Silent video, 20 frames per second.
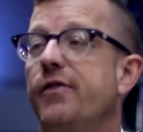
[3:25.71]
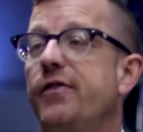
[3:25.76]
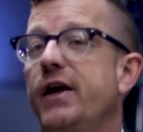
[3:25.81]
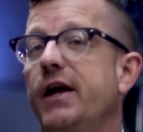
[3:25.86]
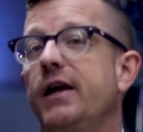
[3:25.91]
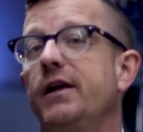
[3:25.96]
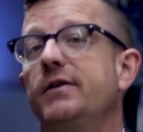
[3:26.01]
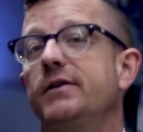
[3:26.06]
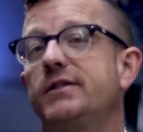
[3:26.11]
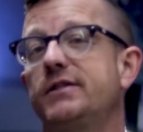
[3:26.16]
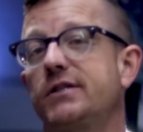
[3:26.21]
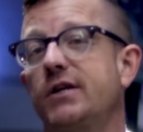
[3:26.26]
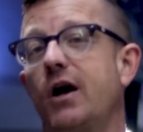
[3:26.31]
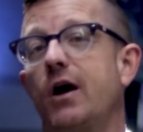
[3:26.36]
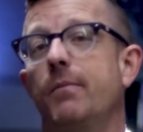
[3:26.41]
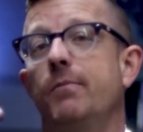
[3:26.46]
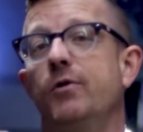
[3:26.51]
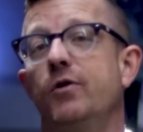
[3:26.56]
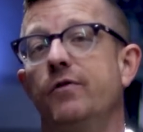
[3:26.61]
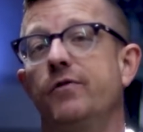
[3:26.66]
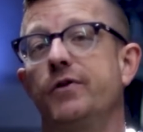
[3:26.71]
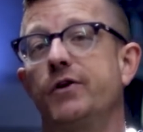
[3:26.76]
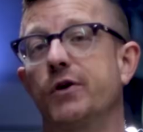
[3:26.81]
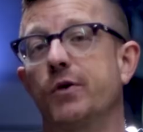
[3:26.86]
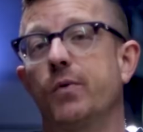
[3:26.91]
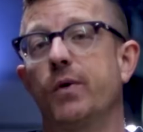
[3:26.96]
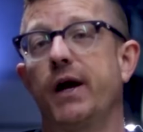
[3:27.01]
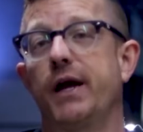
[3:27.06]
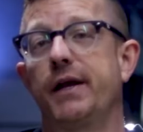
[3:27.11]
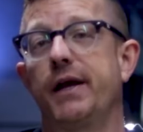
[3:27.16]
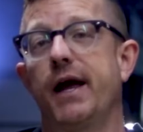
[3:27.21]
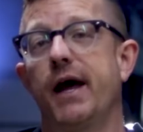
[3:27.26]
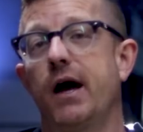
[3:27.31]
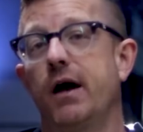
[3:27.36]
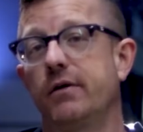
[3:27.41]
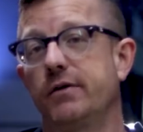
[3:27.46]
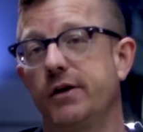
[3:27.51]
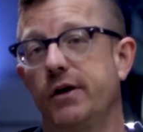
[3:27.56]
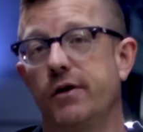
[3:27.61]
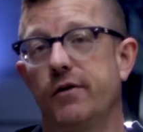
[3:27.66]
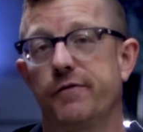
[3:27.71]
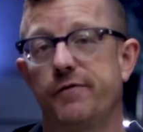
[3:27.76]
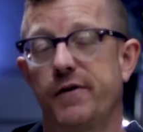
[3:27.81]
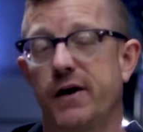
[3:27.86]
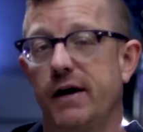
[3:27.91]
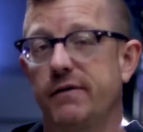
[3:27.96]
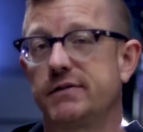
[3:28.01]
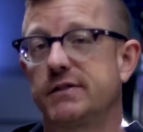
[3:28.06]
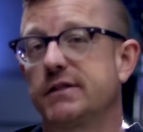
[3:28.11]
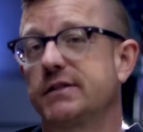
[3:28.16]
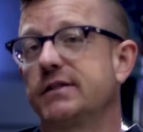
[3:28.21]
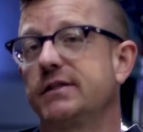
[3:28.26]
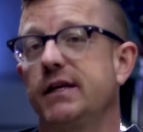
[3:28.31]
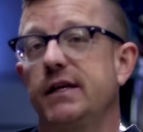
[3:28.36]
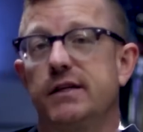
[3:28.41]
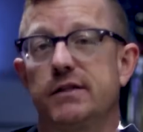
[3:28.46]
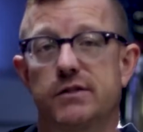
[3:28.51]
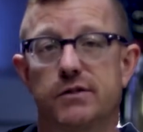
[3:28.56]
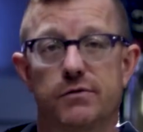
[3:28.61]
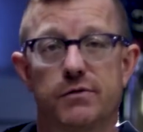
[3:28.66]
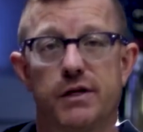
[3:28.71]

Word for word: then start moving your way down, you know, 5 16ths,